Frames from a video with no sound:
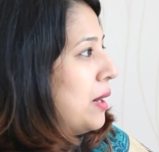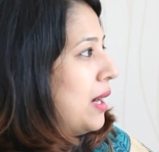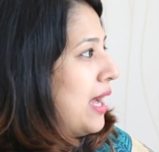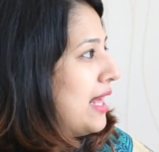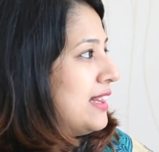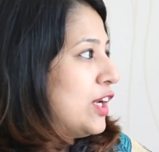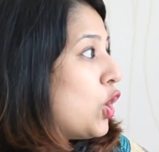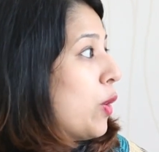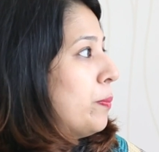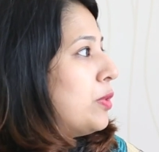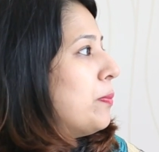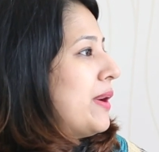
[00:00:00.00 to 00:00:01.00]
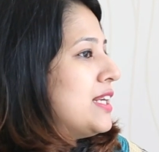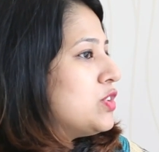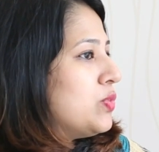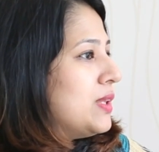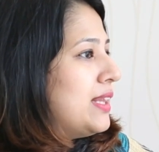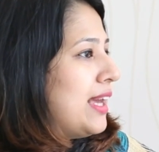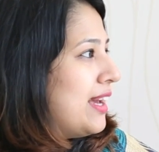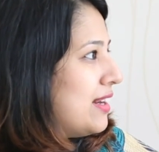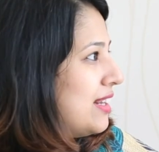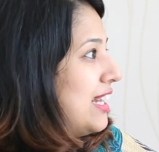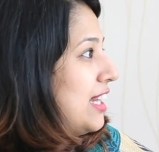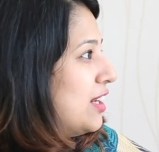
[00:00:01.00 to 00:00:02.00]
And they compromise with
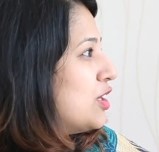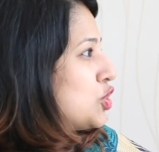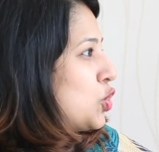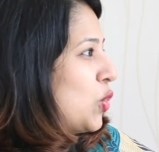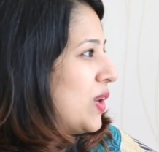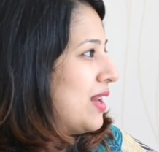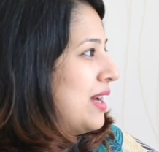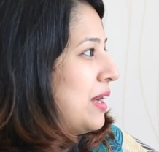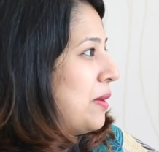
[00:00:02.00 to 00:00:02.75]
their inner soul.